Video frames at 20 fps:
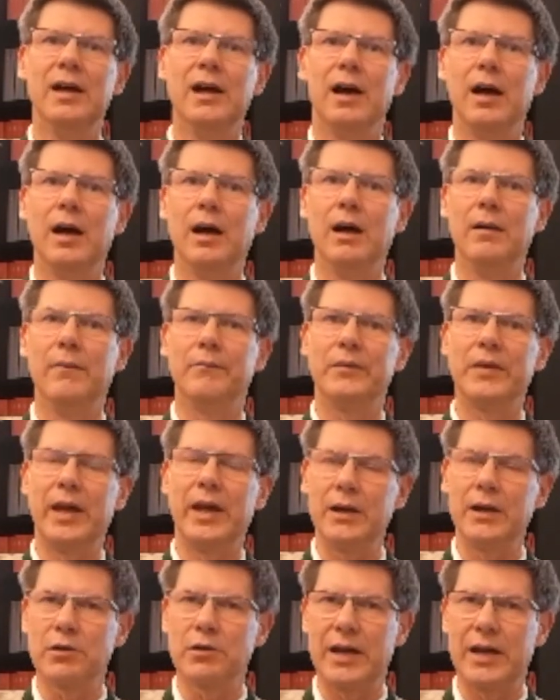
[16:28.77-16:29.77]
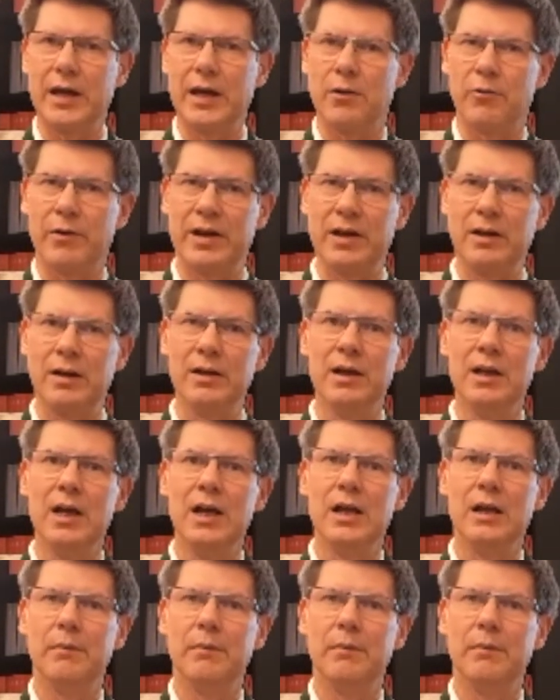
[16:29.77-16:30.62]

air carrier,